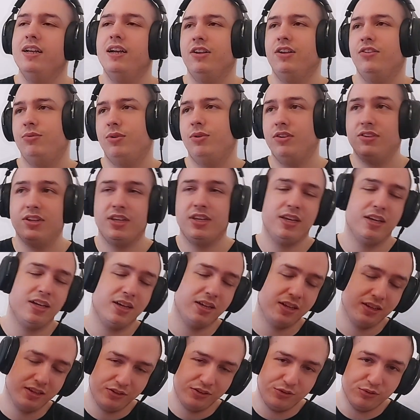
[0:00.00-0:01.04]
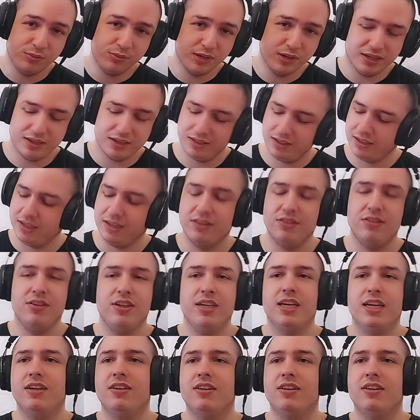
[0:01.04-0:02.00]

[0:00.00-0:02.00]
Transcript: as well as Kinga, Yuba, and see you